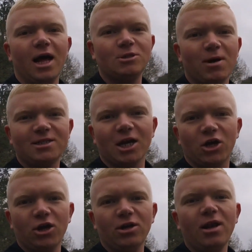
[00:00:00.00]
as best I
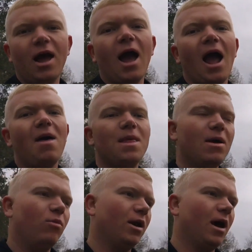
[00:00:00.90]
could. And
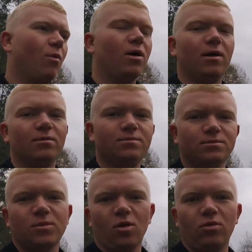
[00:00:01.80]
then when I want
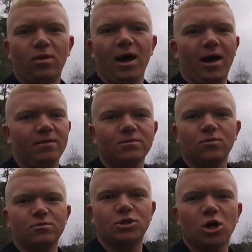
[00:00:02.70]
to like
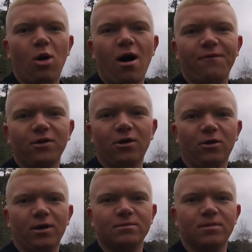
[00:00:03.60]
show off a
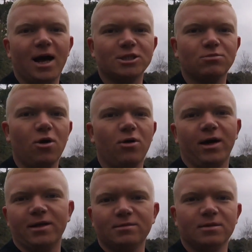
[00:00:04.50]
little and black smoke
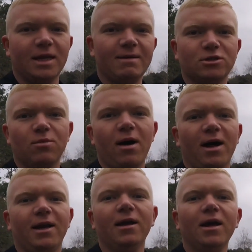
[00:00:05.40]
and leave
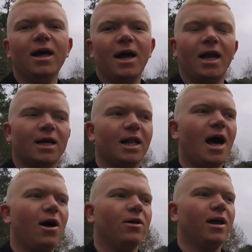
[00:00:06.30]
somebody in a
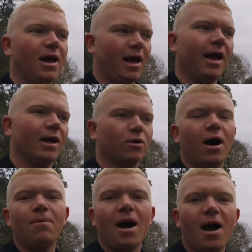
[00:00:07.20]
cloud, it'll
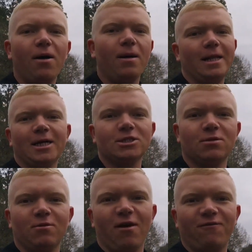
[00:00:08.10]
come out. It
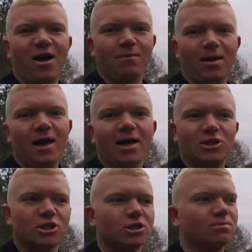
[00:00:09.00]
doesn't affect me, it
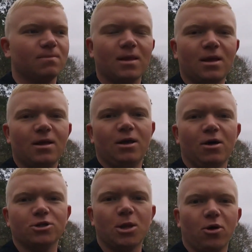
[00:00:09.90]
just
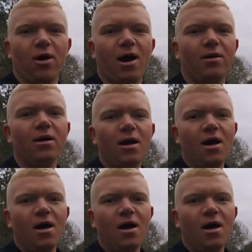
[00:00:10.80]
goes on the ground.